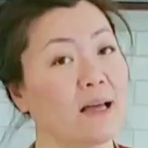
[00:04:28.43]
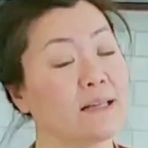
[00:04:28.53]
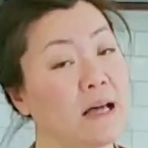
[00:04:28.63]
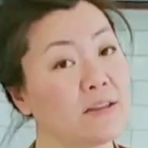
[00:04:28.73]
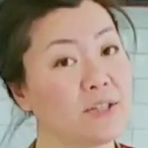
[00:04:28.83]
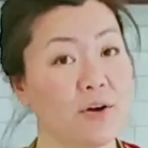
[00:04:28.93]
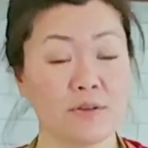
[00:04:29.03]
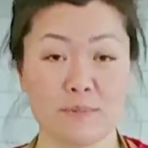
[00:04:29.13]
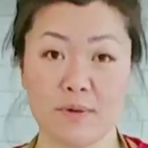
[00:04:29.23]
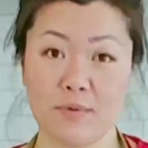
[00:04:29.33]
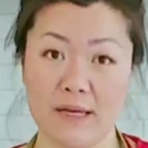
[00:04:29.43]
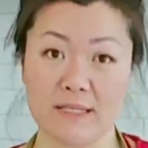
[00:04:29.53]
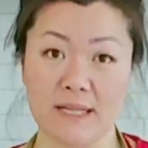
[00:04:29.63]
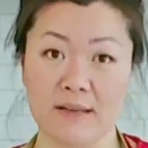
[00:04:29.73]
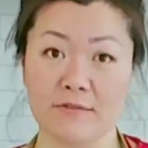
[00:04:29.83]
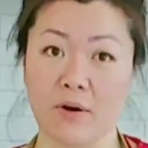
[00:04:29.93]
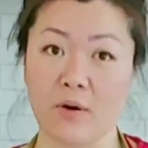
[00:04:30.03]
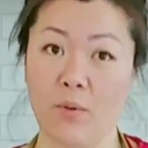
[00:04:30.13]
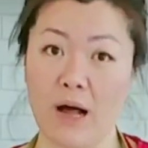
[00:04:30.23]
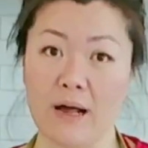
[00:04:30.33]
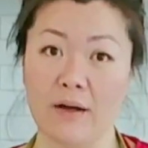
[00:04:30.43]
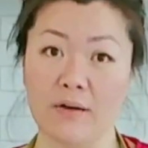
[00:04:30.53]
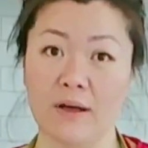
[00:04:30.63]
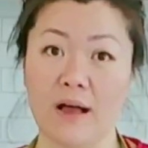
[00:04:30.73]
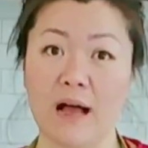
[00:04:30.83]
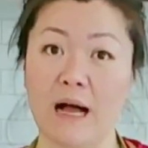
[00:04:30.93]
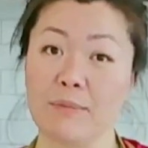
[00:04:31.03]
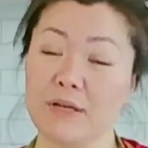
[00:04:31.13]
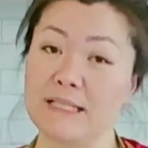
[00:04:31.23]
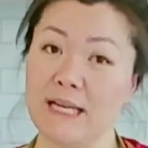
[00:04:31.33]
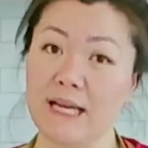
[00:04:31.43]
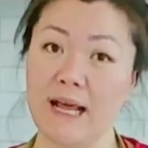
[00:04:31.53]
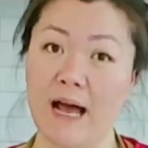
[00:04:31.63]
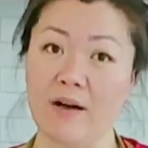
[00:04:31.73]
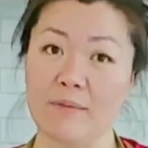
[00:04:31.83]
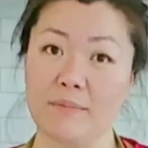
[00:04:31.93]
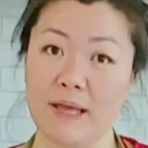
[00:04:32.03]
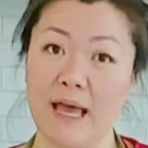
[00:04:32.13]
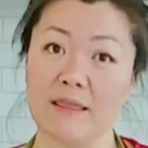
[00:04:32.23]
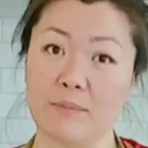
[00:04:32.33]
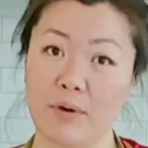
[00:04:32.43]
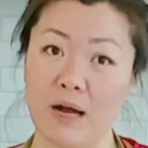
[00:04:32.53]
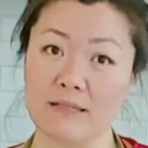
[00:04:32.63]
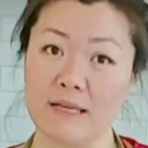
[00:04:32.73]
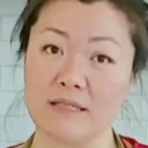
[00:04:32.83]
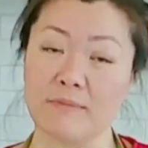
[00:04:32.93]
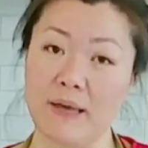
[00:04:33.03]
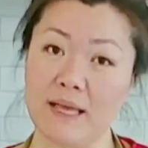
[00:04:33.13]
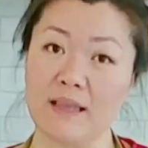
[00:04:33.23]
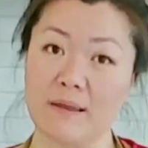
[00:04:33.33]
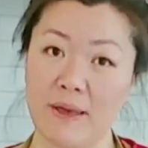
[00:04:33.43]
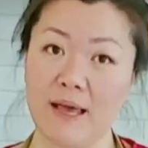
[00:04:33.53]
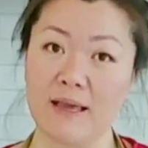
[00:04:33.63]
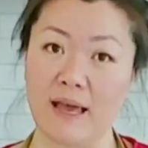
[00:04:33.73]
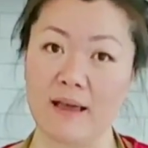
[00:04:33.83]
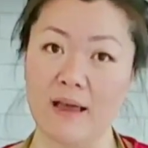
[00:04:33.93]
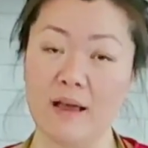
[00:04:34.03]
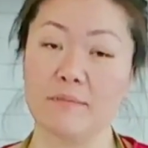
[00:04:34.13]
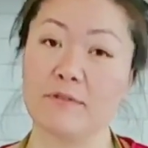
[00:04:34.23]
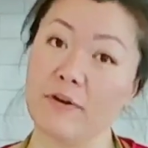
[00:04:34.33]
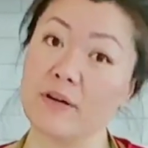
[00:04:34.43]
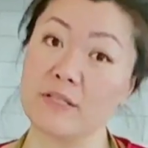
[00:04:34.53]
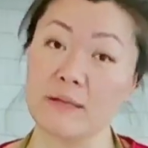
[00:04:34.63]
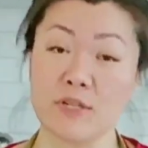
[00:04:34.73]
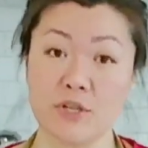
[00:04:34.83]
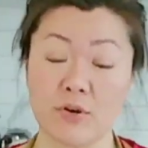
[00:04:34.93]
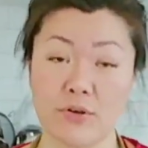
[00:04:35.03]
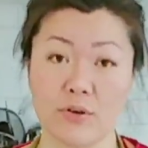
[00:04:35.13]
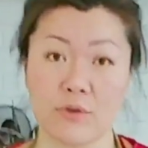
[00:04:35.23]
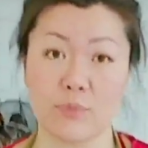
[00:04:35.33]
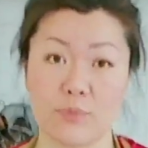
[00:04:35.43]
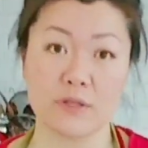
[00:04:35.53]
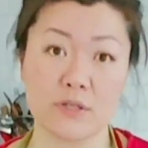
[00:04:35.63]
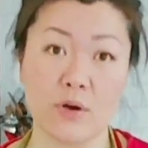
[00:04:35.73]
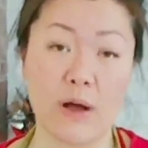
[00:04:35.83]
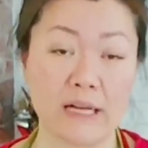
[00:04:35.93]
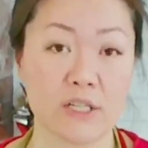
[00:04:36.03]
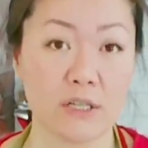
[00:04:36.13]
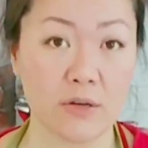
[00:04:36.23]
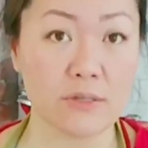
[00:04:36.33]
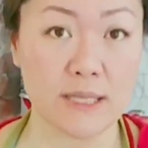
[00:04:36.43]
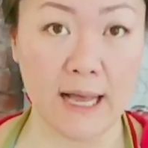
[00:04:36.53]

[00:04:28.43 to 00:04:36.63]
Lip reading: Now the dough has been resting for a while, I'm going to take it out and begin the process of making the pancake. But first, let me show you what the dough actually looks